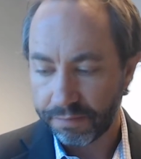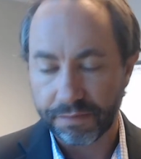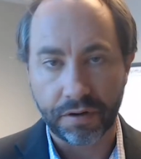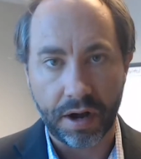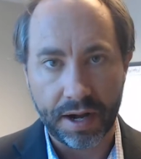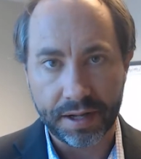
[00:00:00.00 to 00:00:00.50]

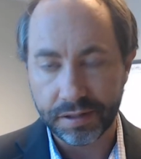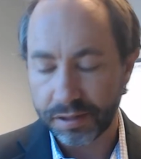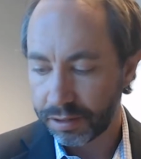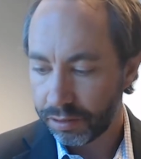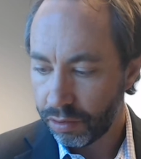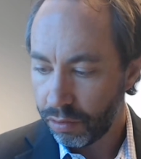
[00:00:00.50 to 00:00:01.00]

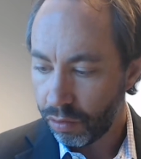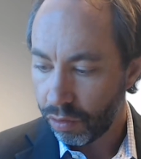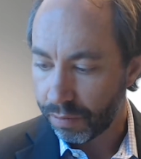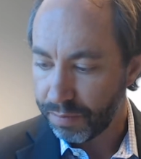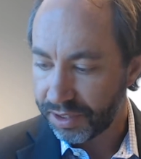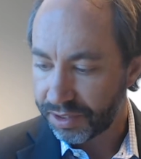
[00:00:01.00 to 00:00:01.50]
frauds,
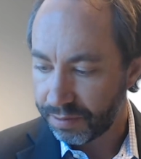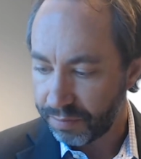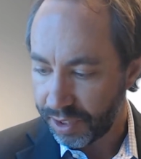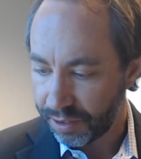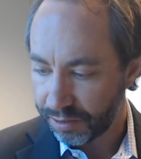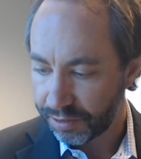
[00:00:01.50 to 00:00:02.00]
or
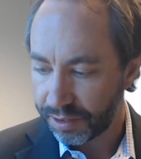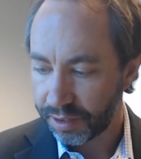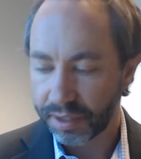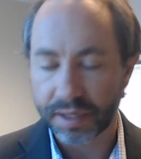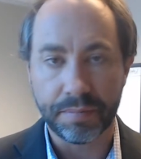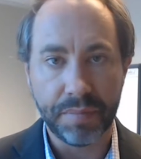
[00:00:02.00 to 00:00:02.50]
misdemeanors
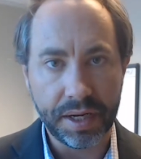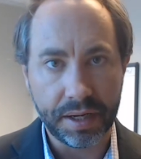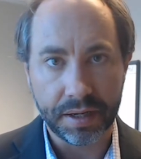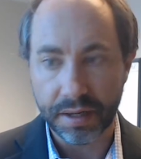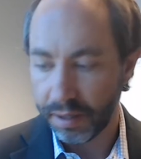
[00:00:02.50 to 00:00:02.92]
committed